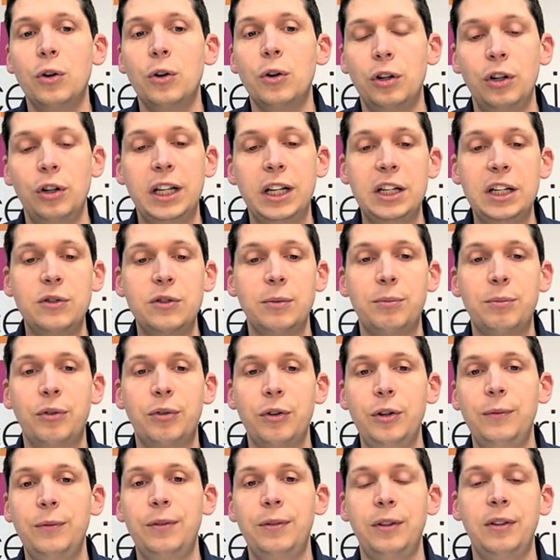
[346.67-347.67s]
you're looking to
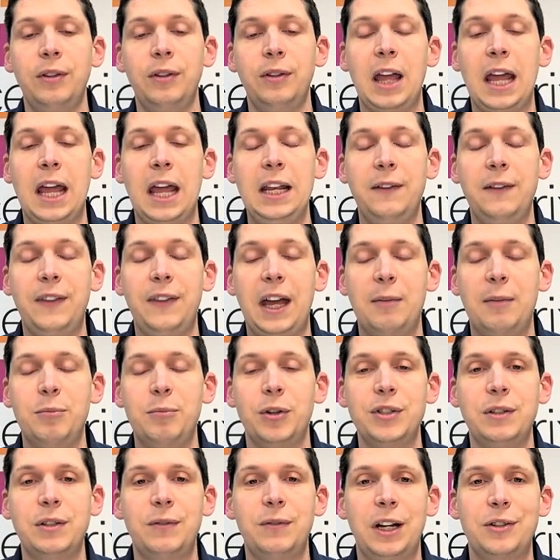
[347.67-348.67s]
improve any of that
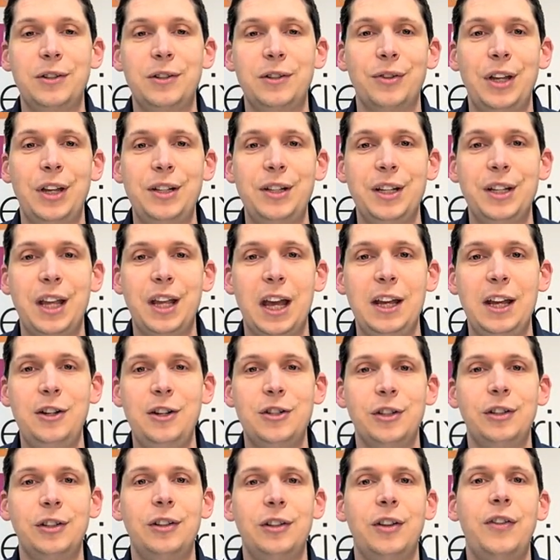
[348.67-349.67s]
multi-factor
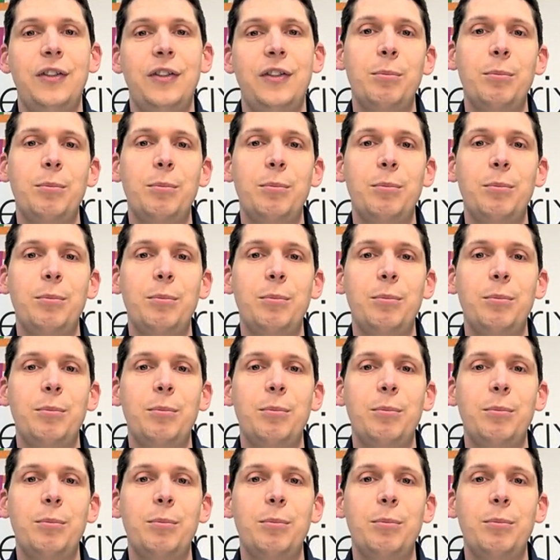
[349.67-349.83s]
authentication,